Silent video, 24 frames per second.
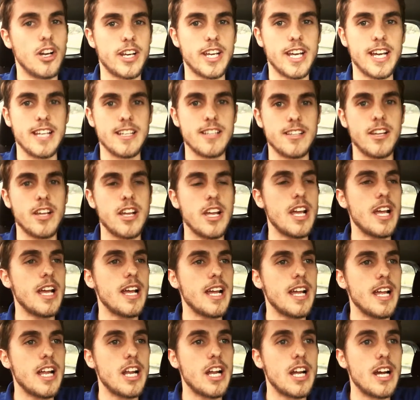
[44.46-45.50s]
okay.
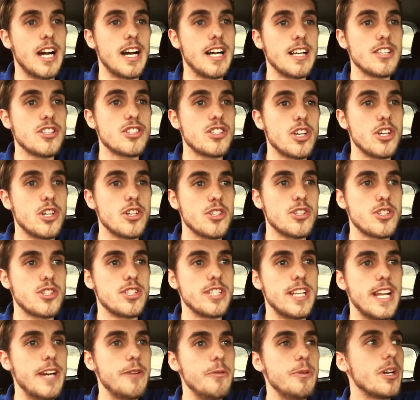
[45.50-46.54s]
So today